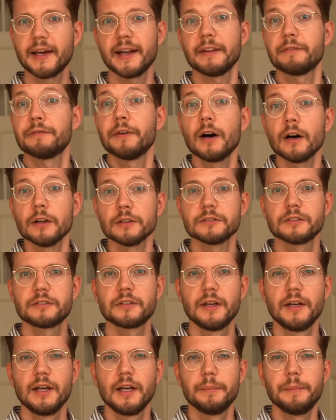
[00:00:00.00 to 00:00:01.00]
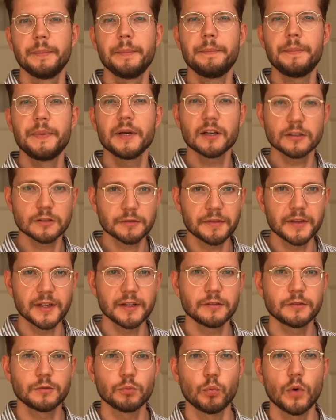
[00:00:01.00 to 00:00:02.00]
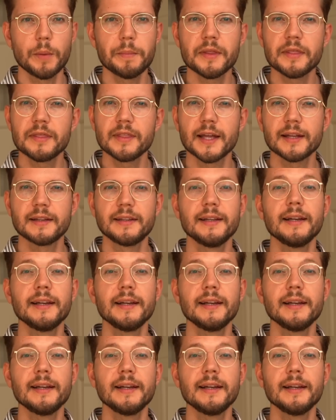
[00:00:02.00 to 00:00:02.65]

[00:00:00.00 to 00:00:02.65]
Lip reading: that advanced. Because of this, women that